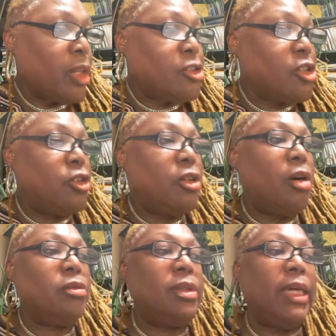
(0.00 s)
So you
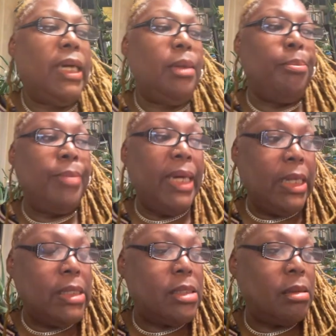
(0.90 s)
don't need
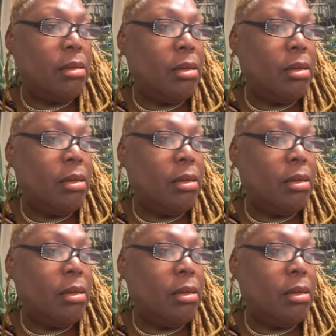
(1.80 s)
meat